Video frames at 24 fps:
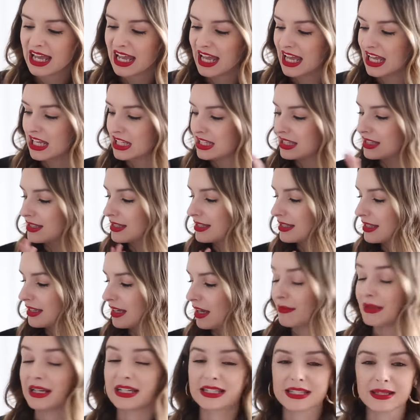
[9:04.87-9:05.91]
It's
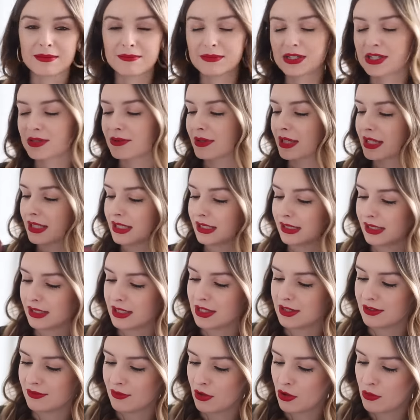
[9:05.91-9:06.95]
empty so I can
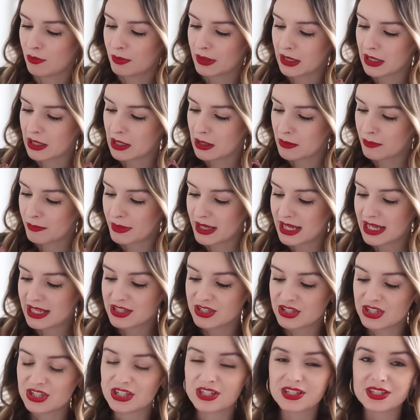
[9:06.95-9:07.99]
kind of open it up, but
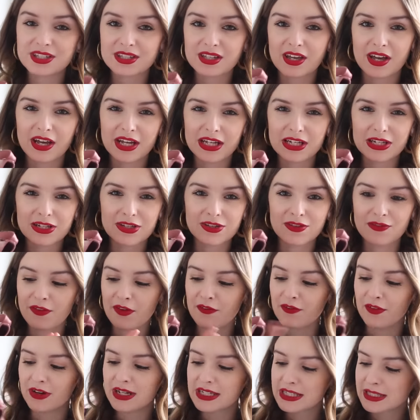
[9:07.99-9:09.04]
it's just kind of
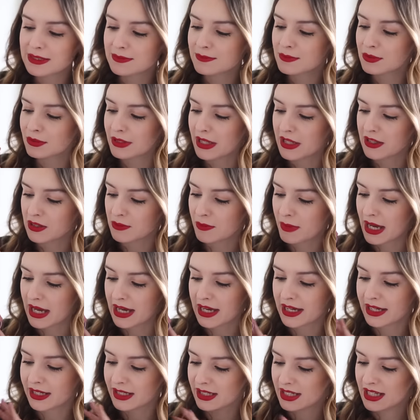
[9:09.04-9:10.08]
a very simple leather
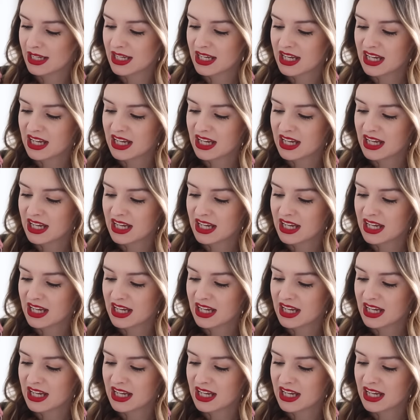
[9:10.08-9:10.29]
bag.